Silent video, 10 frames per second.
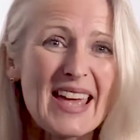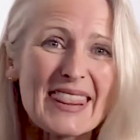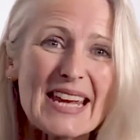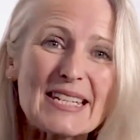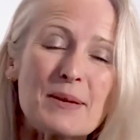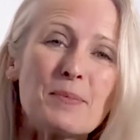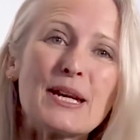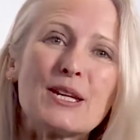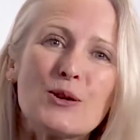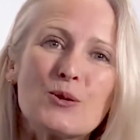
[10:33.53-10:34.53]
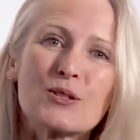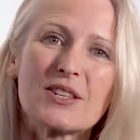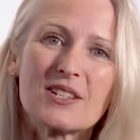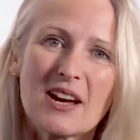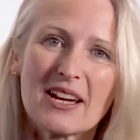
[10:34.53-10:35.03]
They simply use
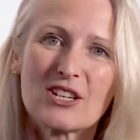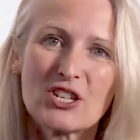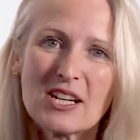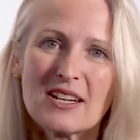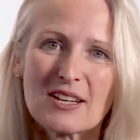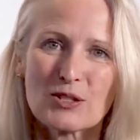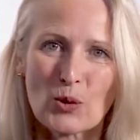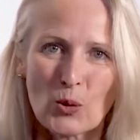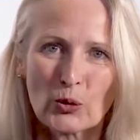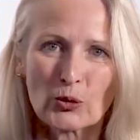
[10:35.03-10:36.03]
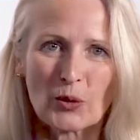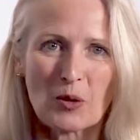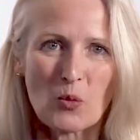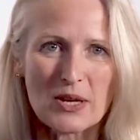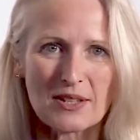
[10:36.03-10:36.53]
the TIGERGenius
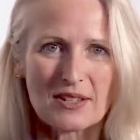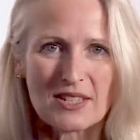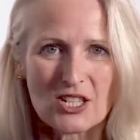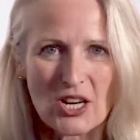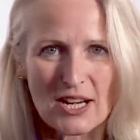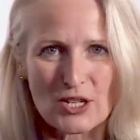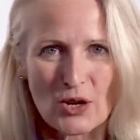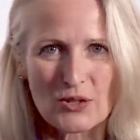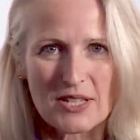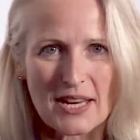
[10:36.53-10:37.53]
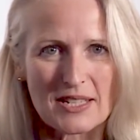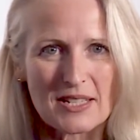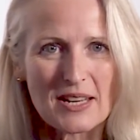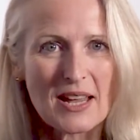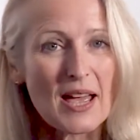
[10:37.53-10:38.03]
authoring wizard to change
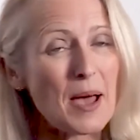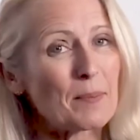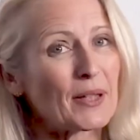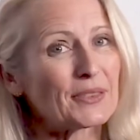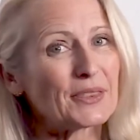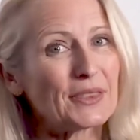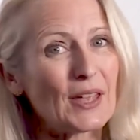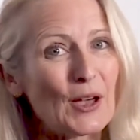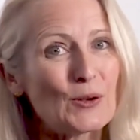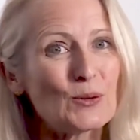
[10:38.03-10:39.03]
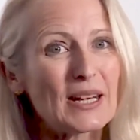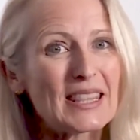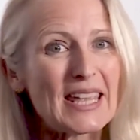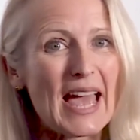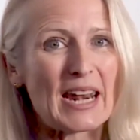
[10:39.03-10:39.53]
content, but only
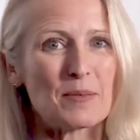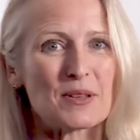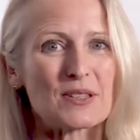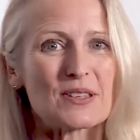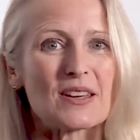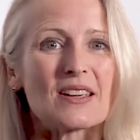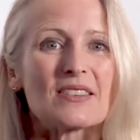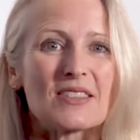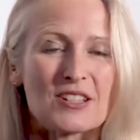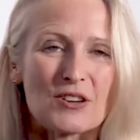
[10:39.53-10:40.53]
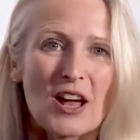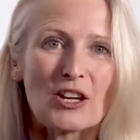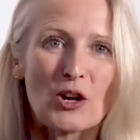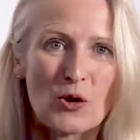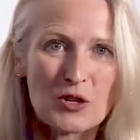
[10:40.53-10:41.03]
the elements that are
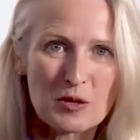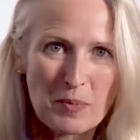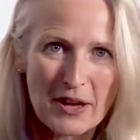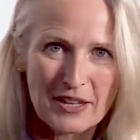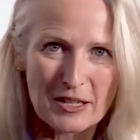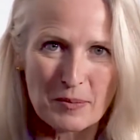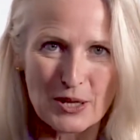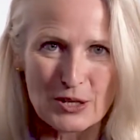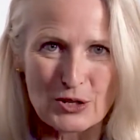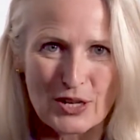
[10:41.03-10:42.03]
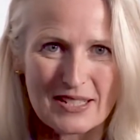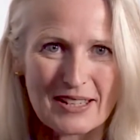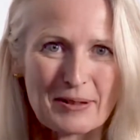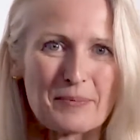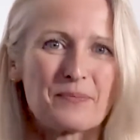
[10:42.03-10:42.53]
unlocked by the
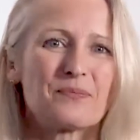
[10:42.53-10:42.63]
administrator.